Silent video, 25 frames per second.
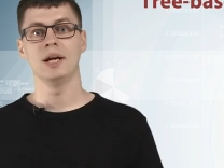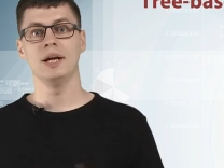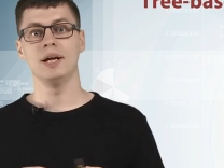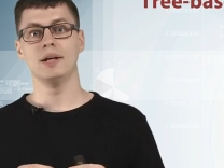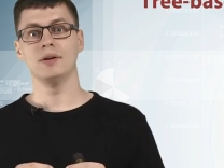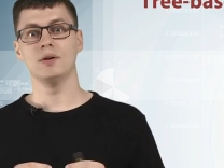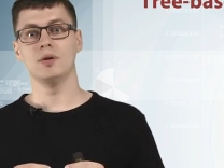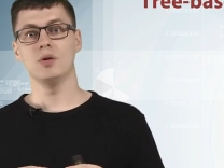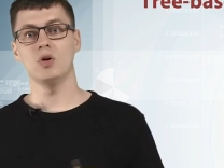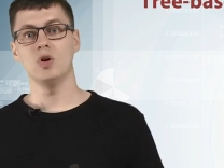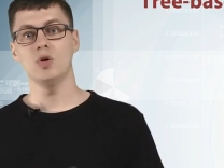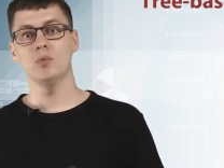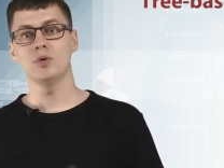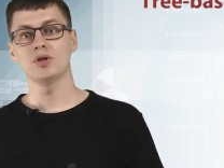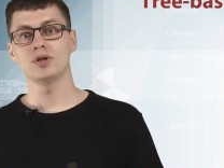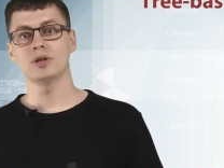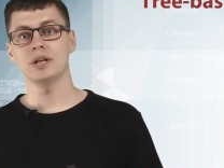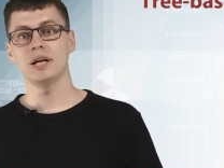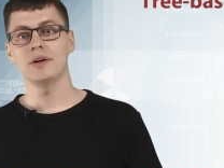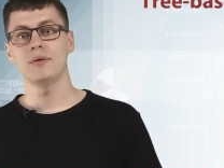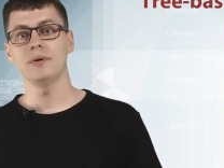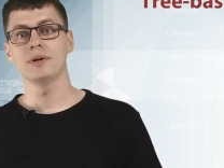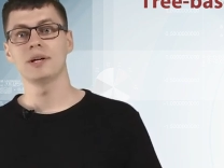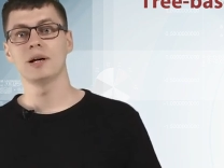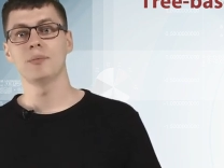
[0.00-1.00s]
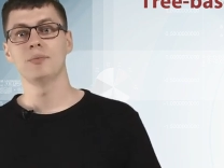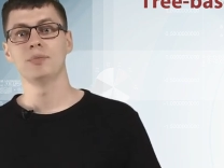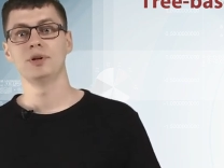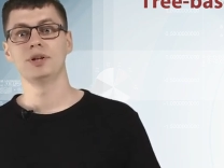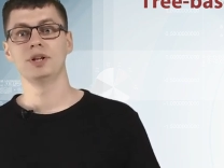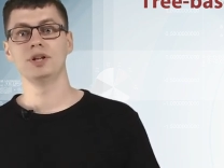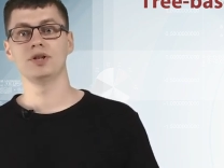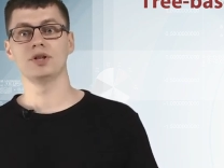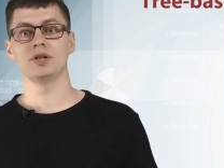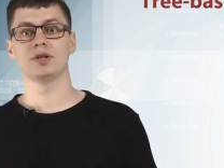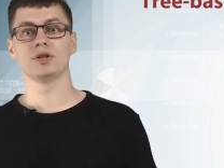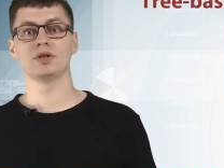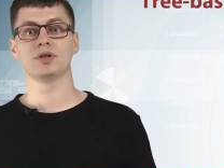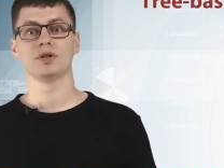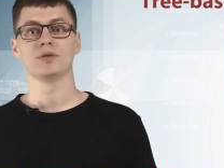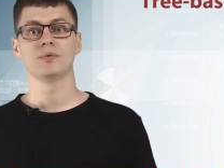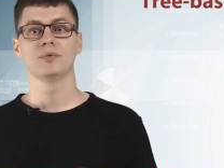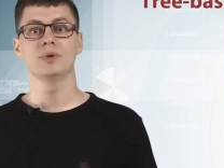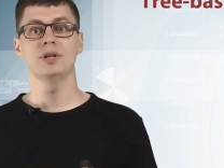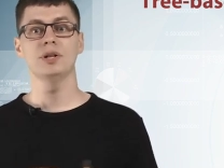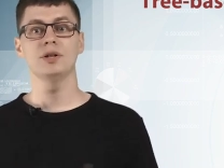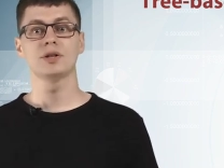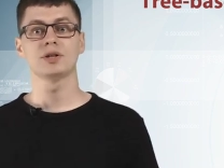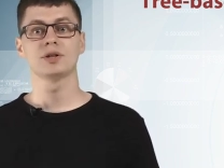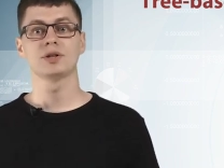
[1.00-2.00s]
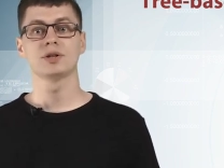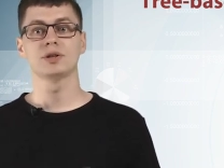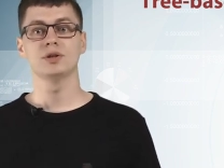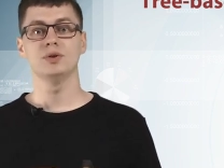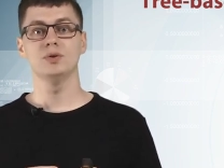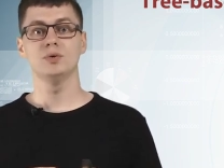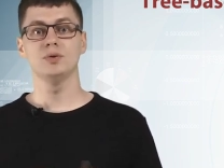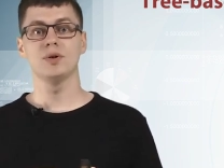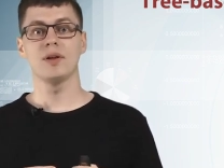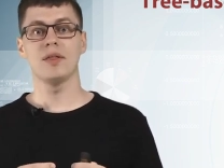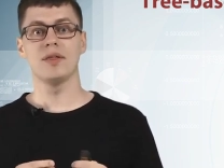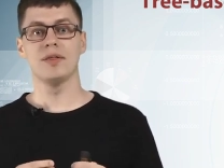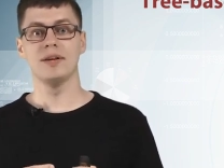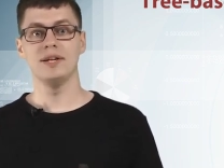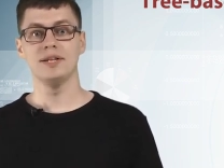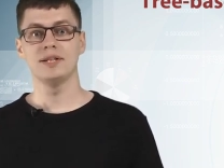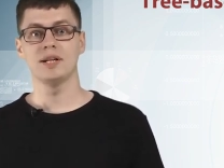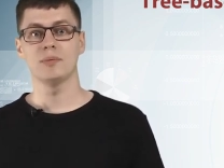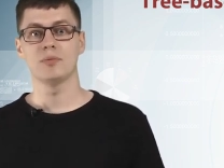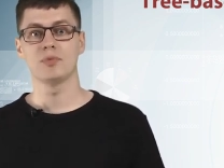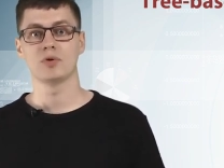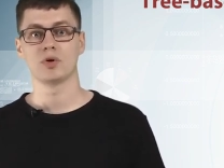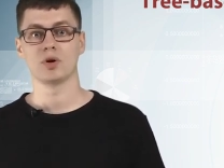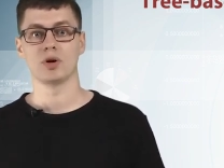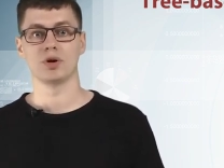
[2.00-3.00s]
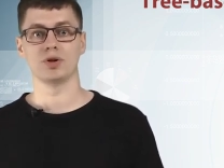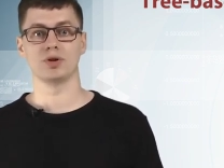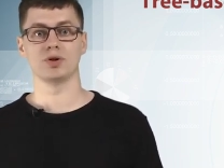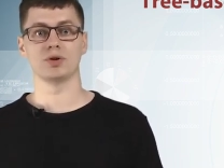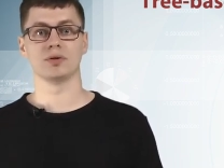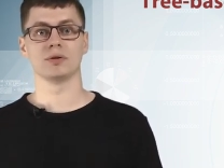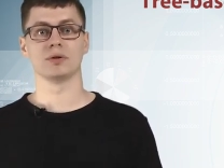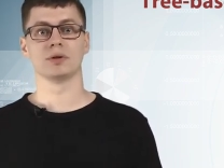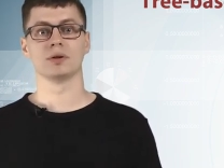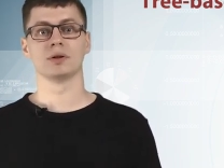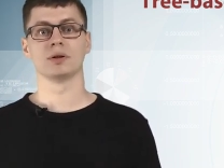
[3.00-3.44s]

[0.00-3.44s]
In almost every competitions, winners use this approach.